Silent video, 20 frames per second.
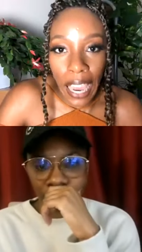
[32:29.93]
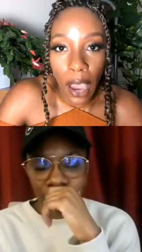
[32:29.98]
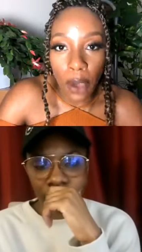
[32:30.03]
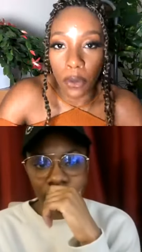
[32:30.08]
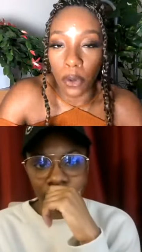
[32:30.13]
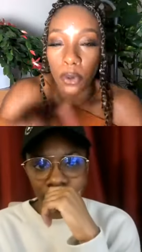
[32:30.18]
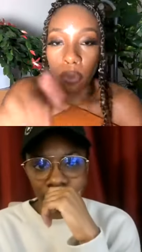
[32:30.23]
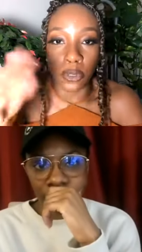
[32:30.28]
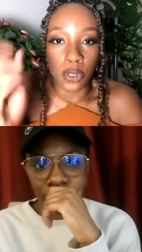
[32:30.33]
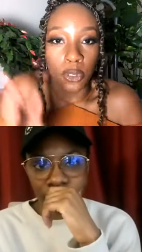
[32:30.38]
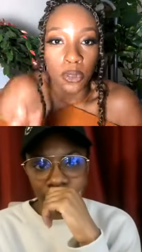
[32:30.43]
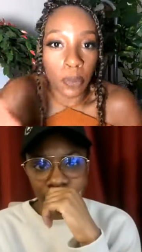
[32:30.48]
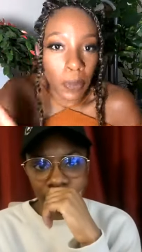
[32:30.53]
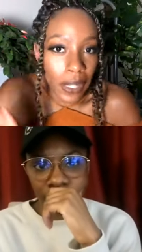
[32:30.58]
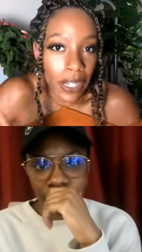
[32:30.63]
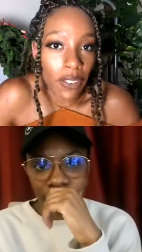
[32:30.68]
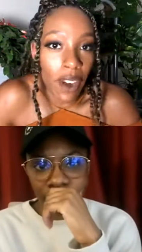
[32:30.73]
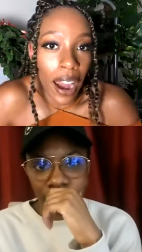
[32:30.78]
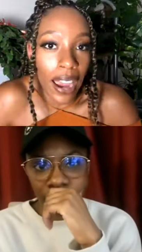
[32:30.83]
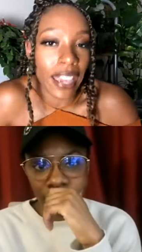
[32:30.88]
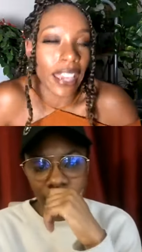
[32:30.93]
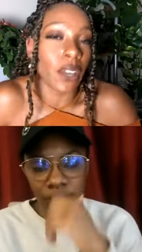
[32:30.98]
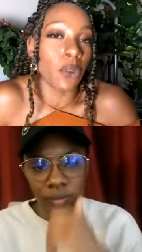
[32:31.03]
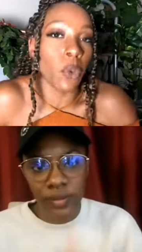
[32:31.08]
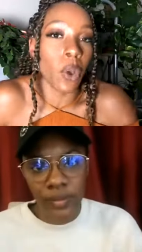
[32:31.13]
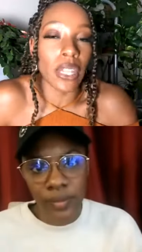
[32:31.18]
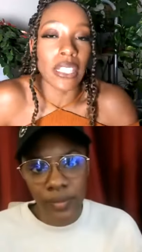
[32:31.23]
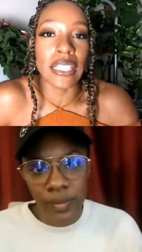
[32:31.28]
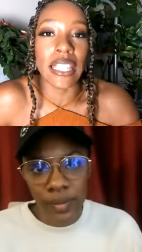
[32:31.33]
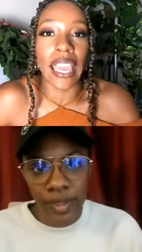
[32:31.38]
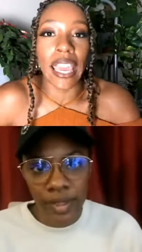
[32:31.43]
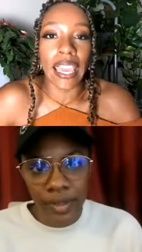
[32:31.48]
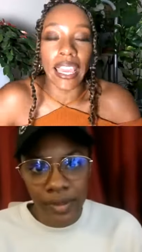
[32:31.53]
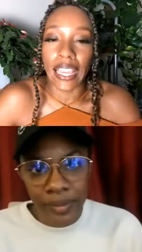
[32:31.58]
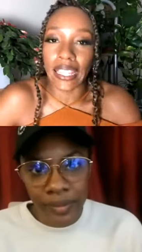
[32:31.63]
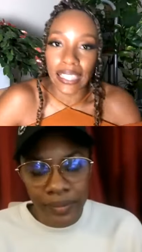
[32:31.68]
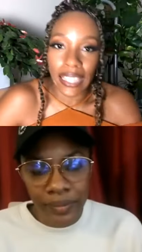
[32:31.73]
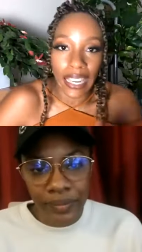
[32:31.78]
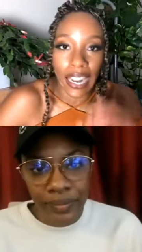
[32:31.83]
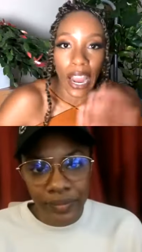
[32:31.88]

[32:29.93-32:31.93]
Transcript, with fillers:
Speaker 1: I will be writing one day and then